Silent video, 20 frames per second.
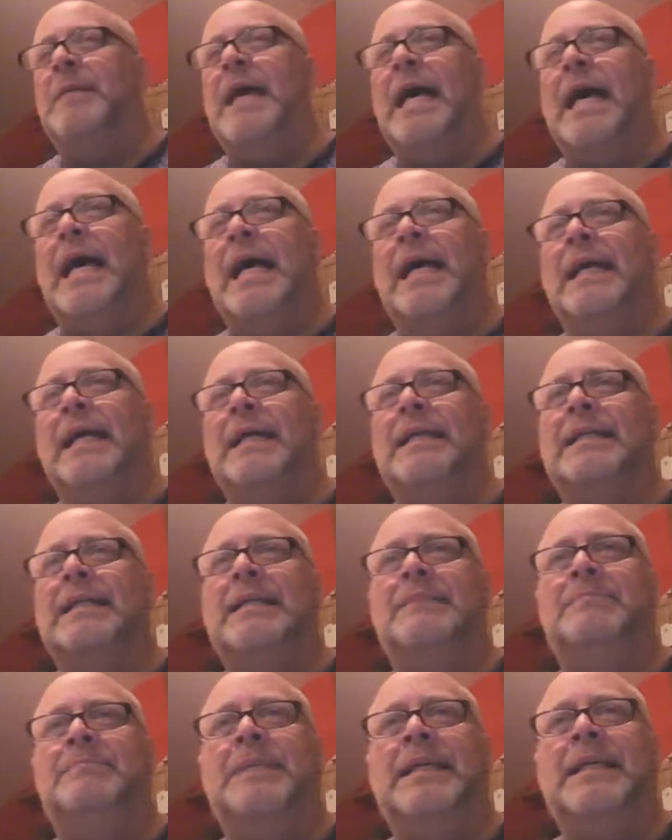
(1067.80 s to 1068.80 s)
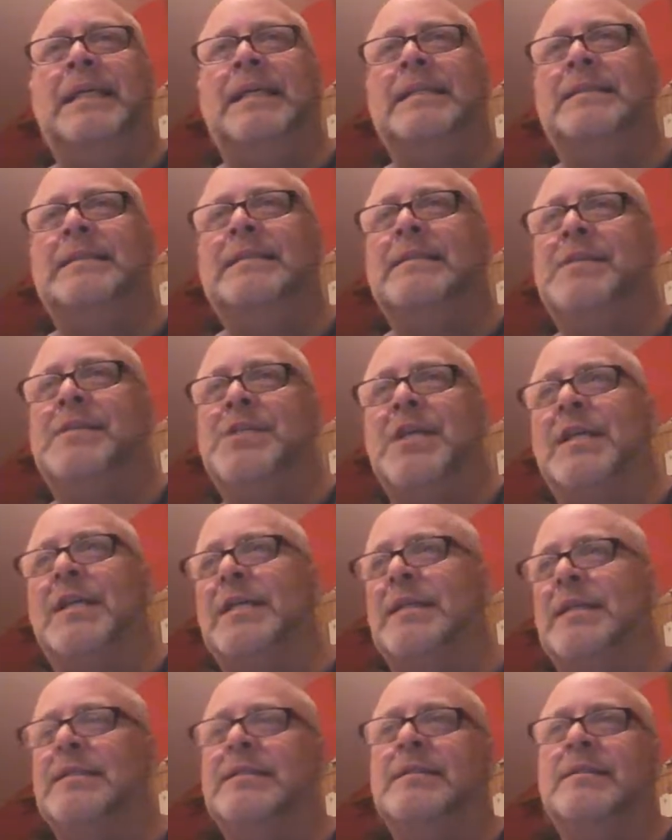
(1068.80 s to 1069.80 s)
had pigs,
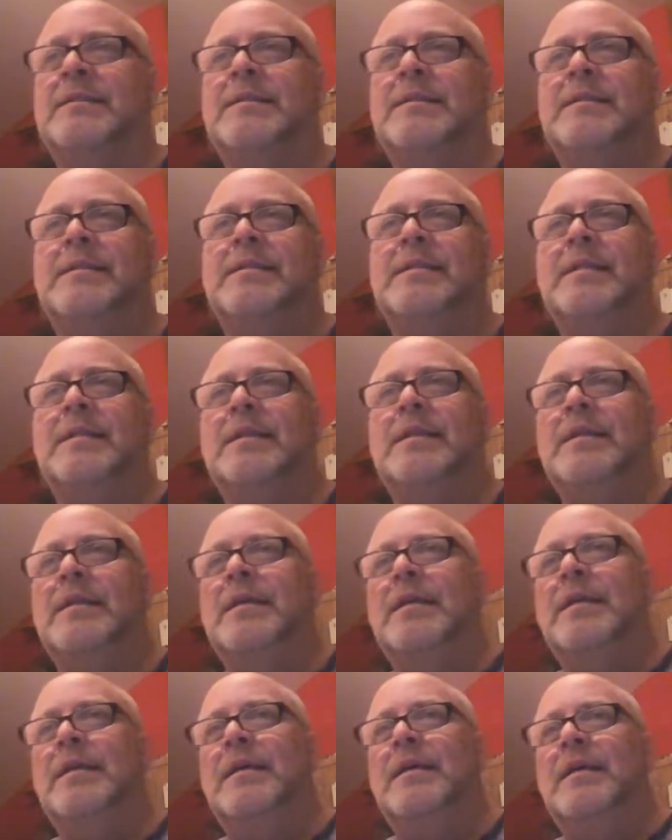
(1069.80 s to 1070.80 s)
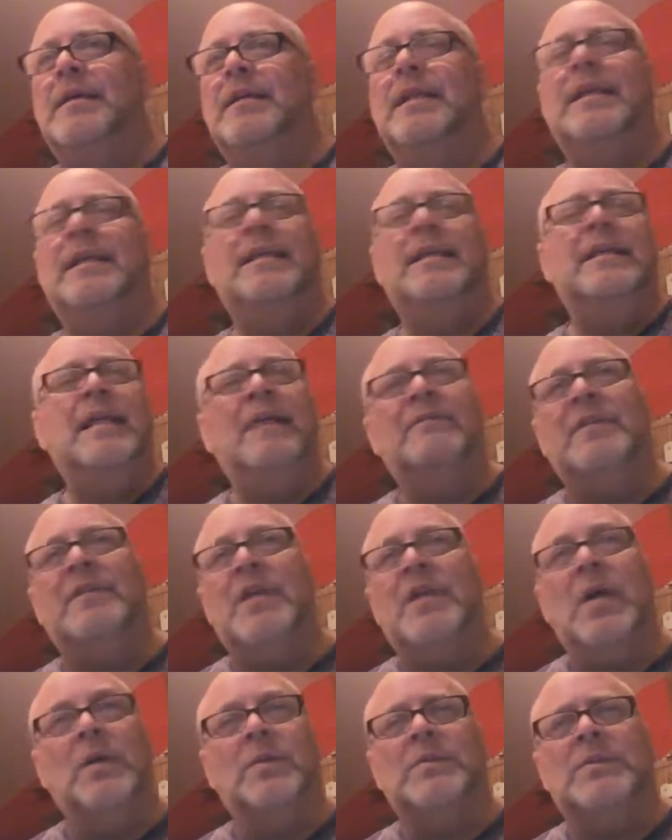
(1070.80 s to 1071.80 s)
chickens. They didn't have
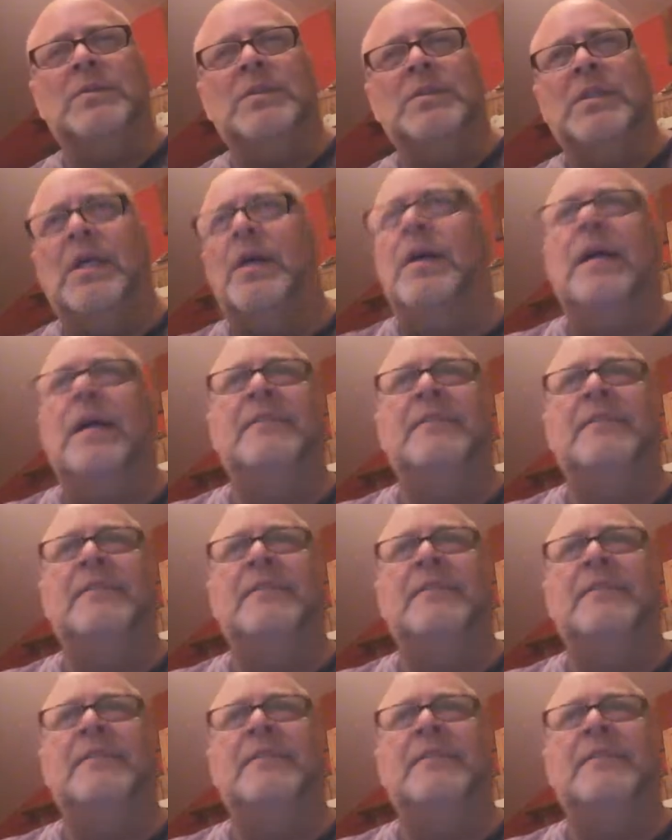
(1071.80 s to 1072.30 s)
goats though.